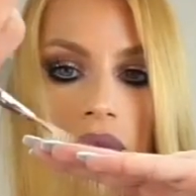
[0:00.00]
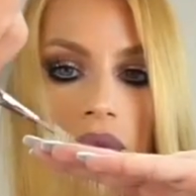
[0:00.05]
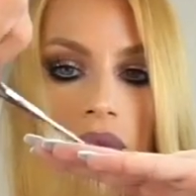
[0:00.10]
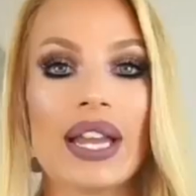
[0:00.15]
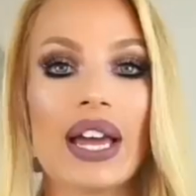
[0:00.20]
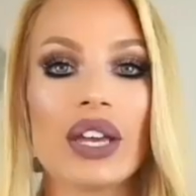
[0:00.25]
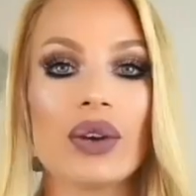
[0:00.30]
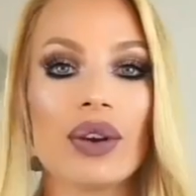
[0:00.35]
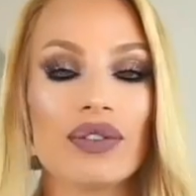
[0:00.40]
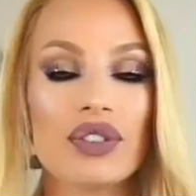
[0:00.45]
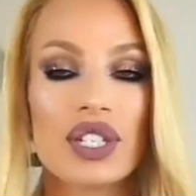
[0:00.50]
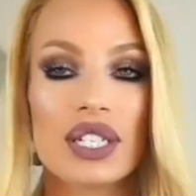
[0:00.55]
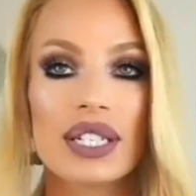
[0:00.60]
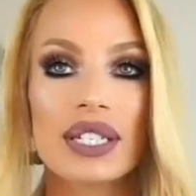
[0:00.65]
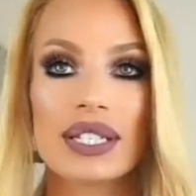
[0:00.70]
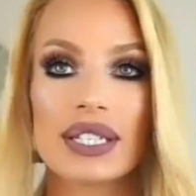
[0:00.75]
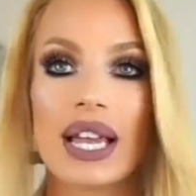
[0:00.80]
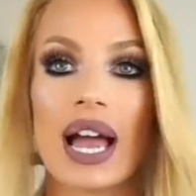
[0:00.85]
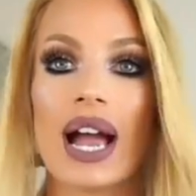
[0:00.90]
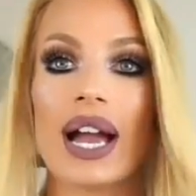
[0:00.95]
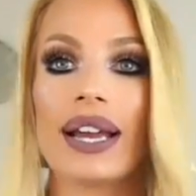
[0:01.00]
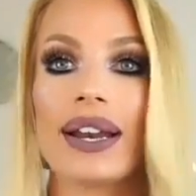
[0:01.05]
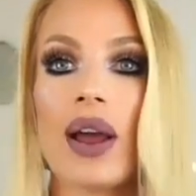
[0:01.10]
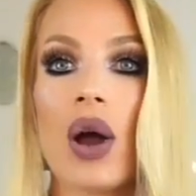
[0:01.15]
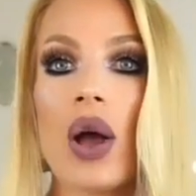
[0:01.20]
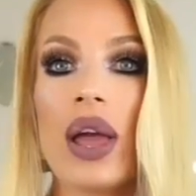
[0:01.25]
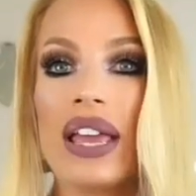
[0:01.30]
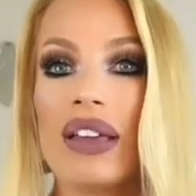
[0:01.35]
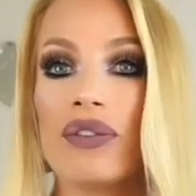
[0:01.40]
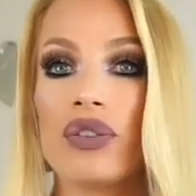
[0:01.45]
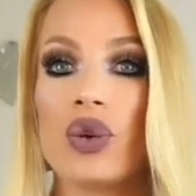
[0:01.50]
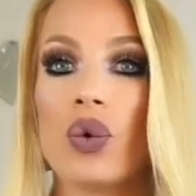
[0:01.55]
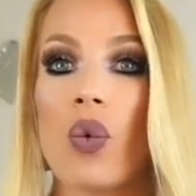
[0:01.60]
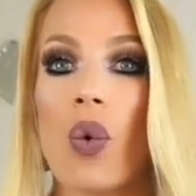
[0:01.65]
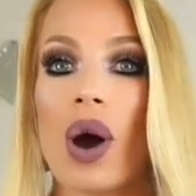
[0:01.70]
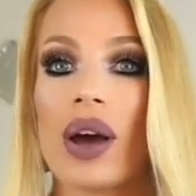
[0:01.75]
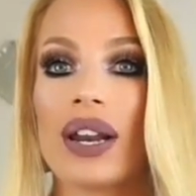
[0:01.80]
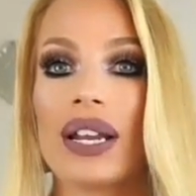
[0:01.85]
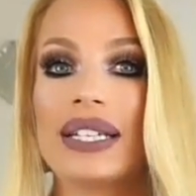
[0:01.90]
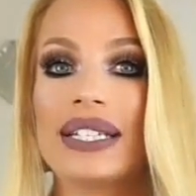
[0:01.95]
Now you have to decide if you
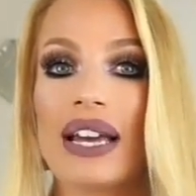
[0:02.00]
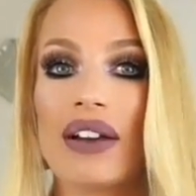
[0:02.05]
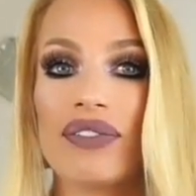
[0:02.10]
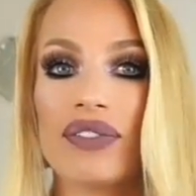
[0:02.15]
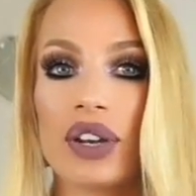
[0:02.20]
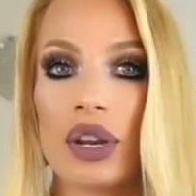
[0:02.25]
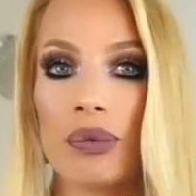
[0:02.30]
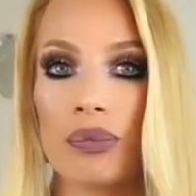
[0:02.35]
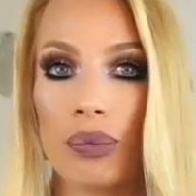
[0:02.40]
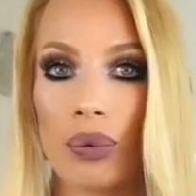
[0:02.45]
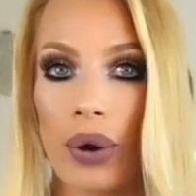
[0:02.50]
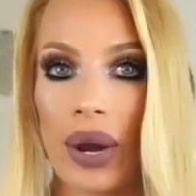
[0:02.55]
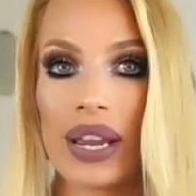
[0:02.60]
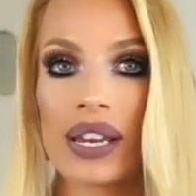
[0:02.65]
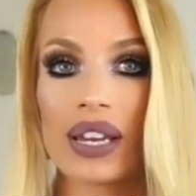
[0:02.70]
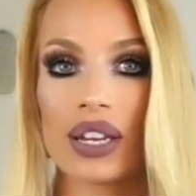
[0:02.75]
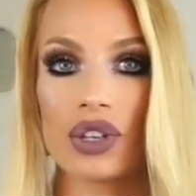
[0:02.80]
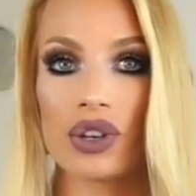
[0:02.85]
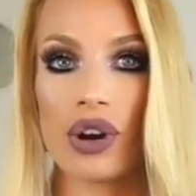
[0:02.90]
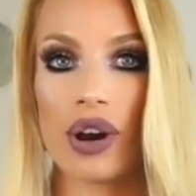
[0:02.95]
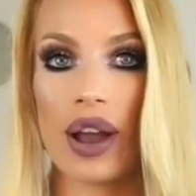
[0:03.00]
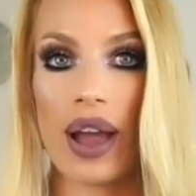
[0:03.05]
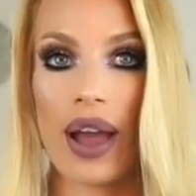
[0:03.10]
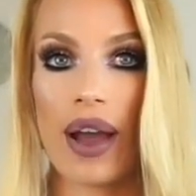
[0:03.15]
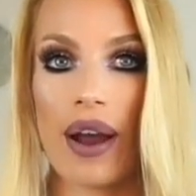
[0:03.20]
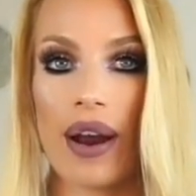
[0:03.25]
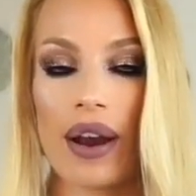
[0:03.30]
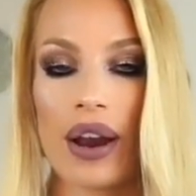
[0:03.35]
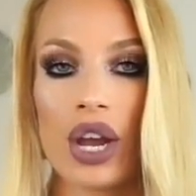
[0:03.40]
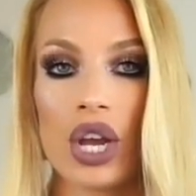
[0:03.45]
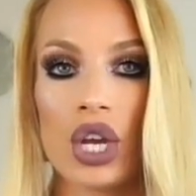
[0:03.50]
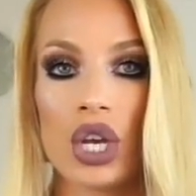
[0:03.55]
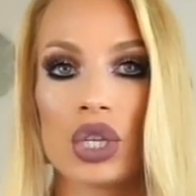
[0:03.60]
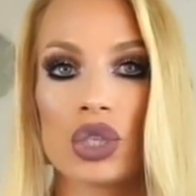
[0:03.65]
want a definite break in your hair.